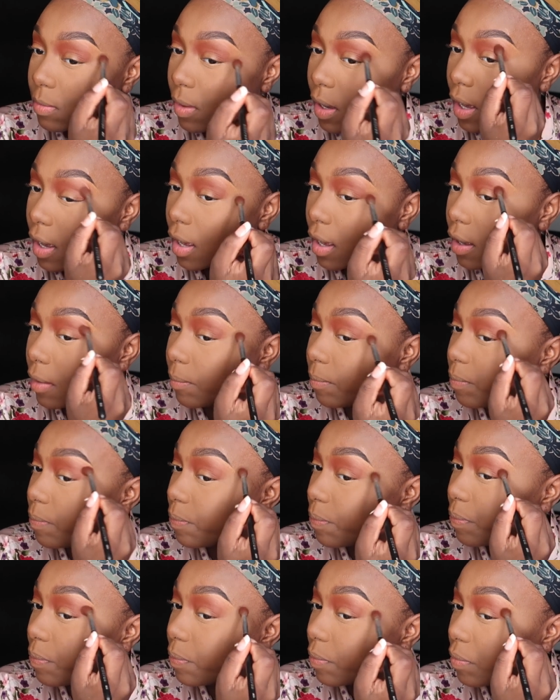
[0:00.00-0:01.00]
my
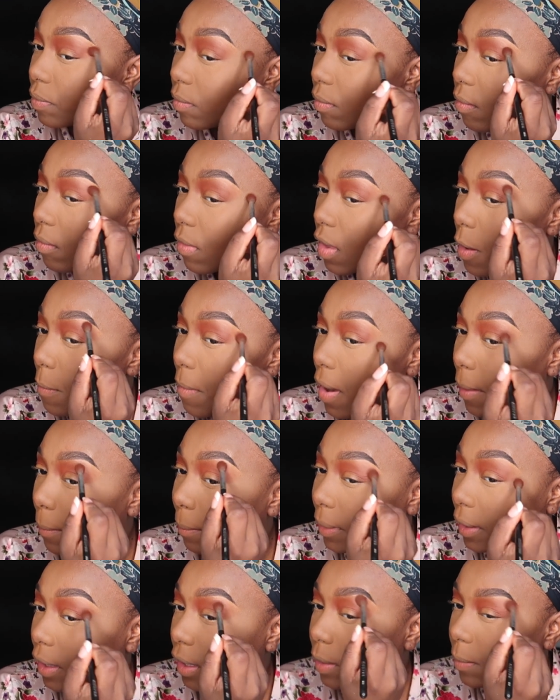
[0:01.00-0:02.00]
my
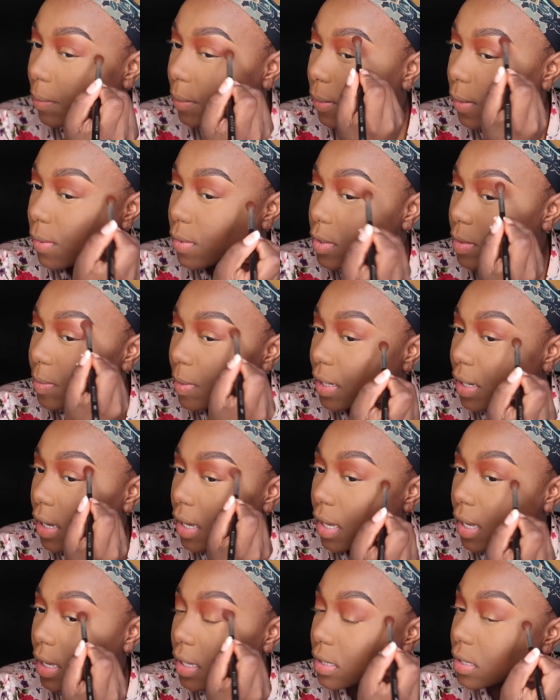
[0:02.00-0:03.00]
peoples
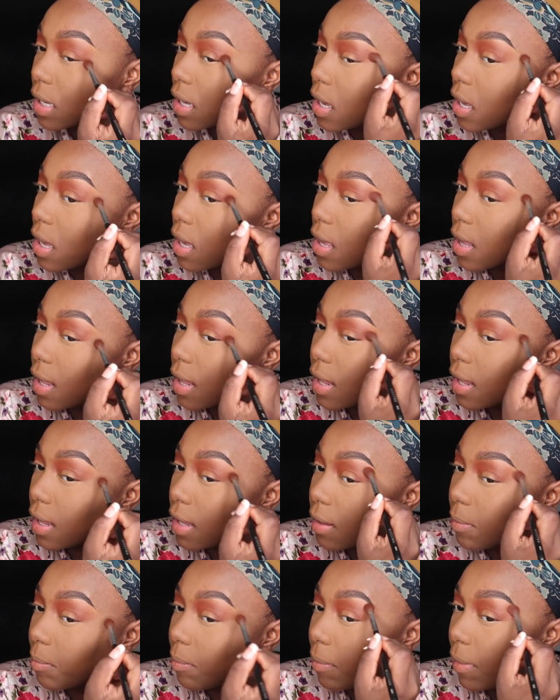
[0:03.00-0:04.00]
because
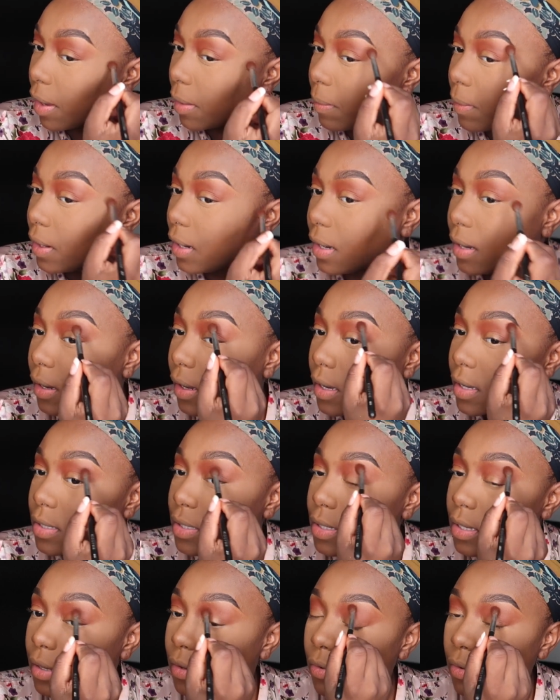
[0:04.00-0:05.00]
maybe
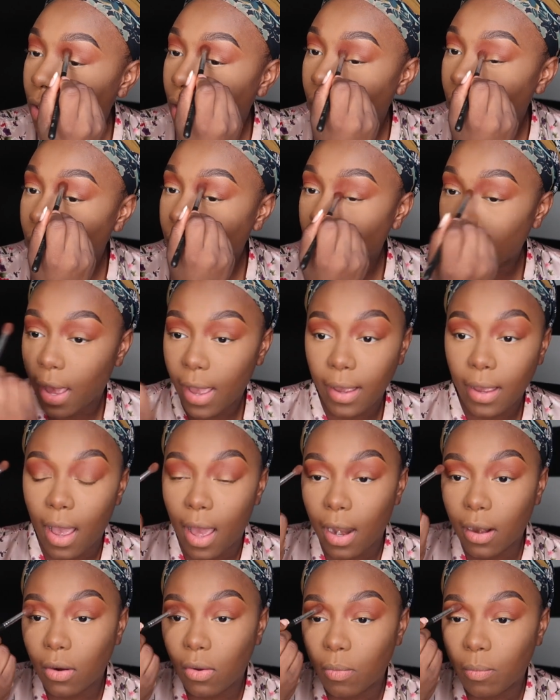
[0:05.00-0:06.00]
because you know like
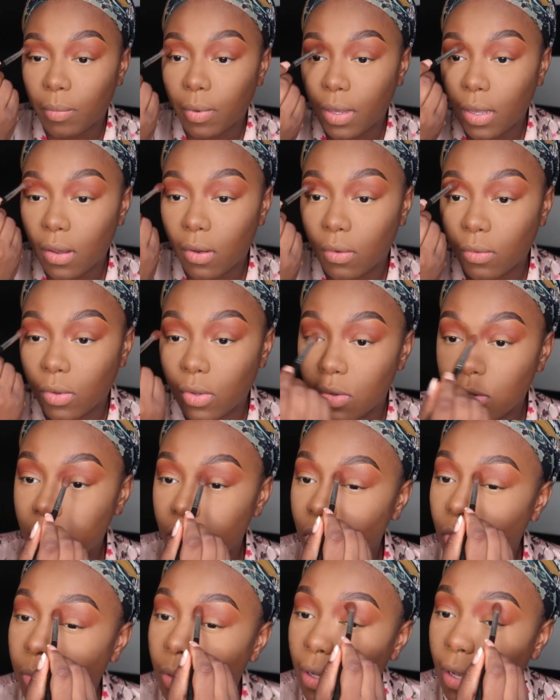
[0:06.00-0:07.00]
i don't be on
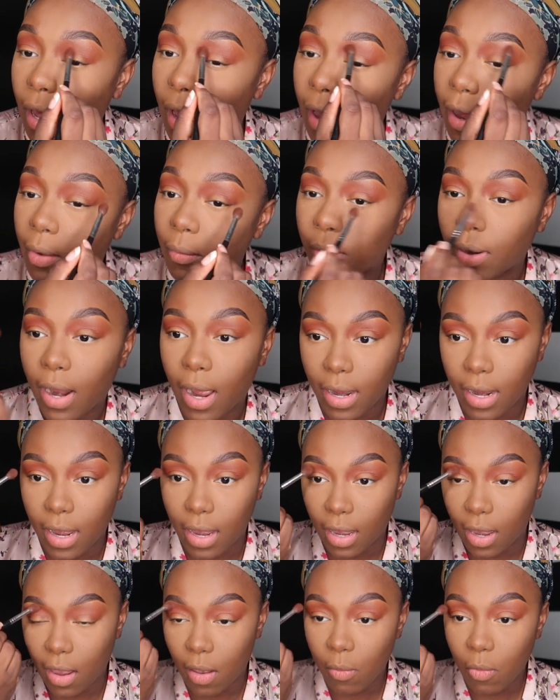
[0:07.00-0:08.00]
youtube a lot and when i
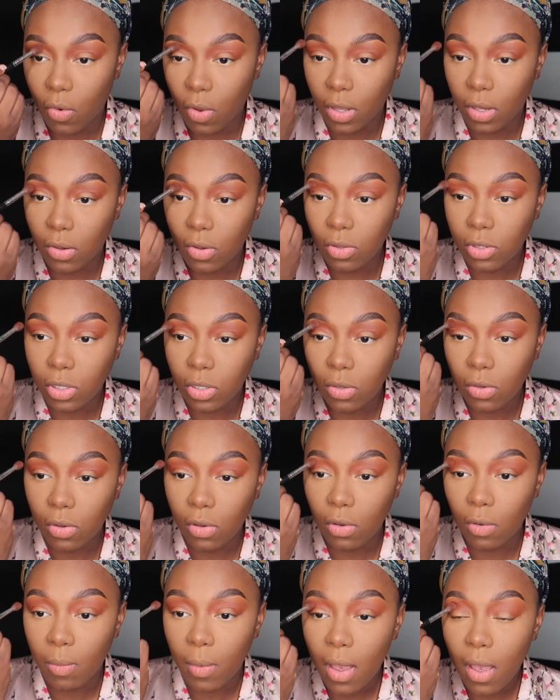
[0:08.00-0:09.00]
am on
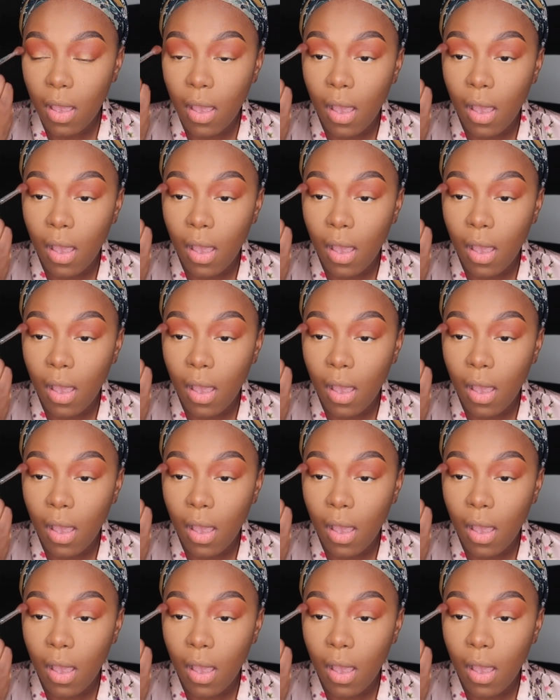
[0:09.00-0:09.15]
youtube